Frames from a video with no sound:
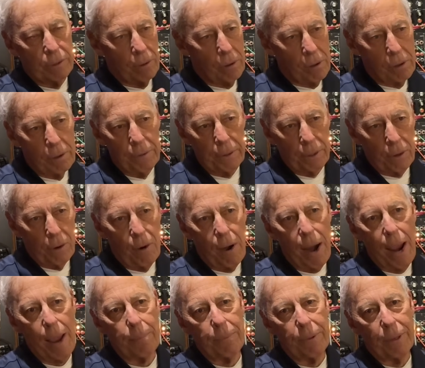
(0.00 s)
all the
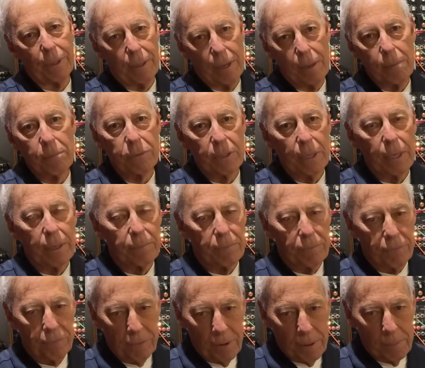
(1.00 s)
crap that comes in
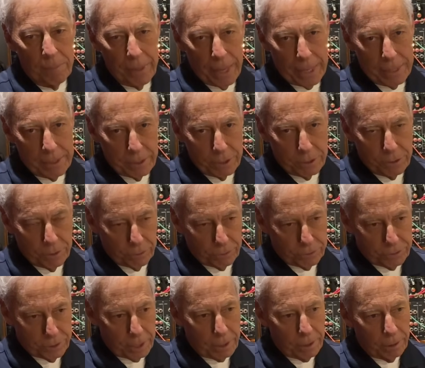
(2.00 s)
from that digital
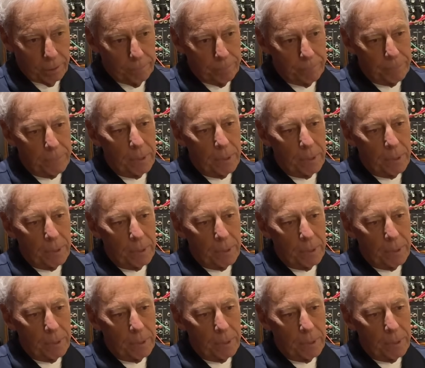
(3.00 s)
signal